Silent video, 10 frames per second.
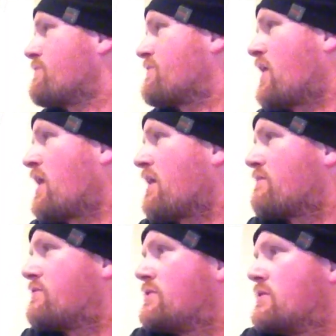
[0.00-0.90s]

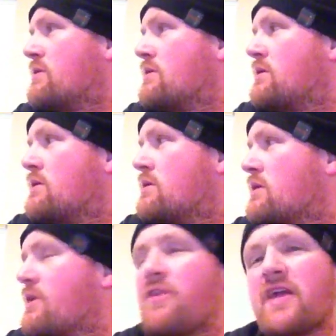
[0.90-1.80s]
5.
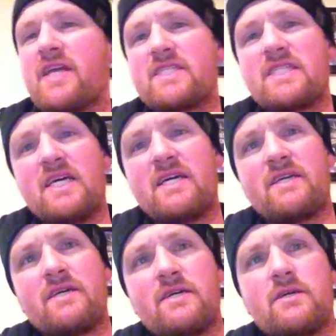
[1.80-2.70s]
I think it
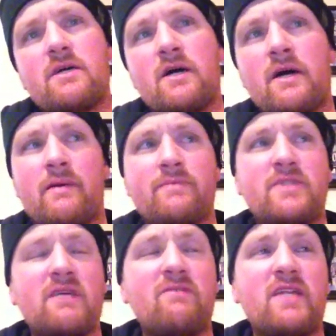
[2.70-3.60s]
did.
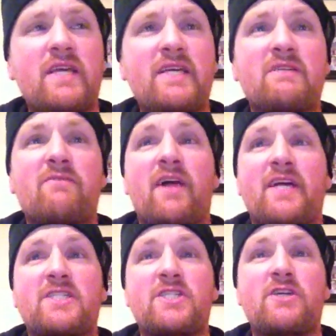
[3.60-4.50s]
DVDs of
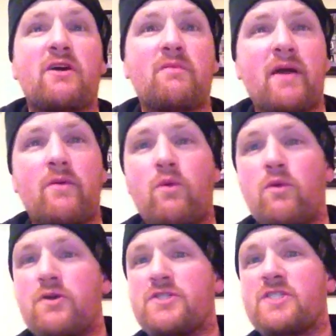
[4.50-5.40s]
last year on my
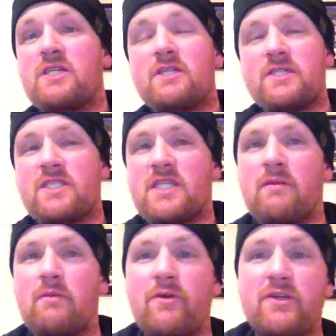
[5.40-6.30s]
awards
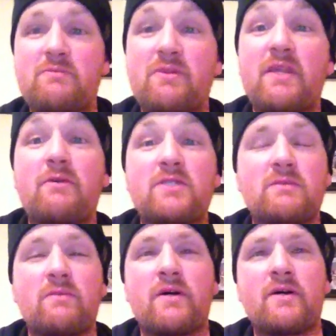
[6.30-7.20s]
ceremonies, but there was
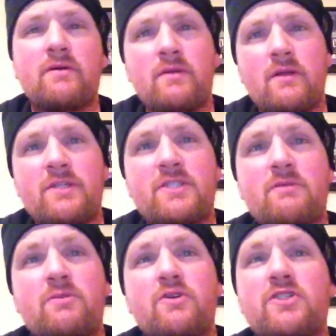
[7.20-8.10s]
some
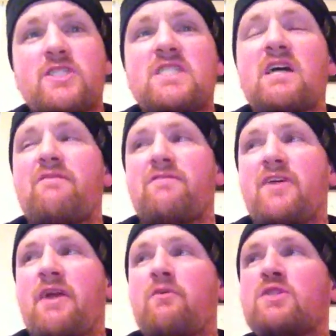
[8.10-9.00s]
good stuff
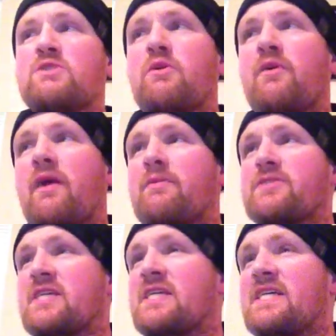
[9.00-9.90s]
there. Once we were able
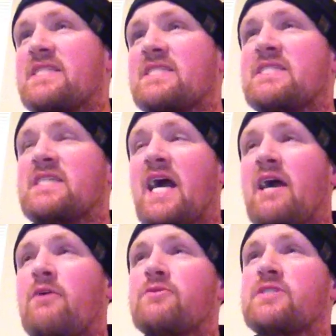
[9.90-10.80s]
to get
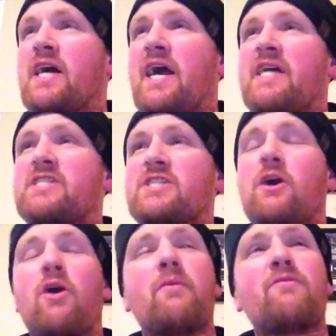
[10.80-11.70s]
down to action,
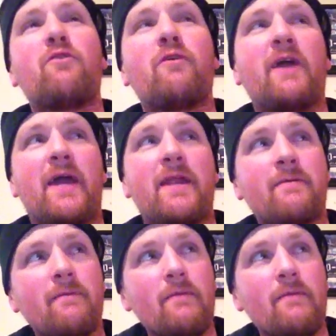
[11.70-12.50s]
beforehand,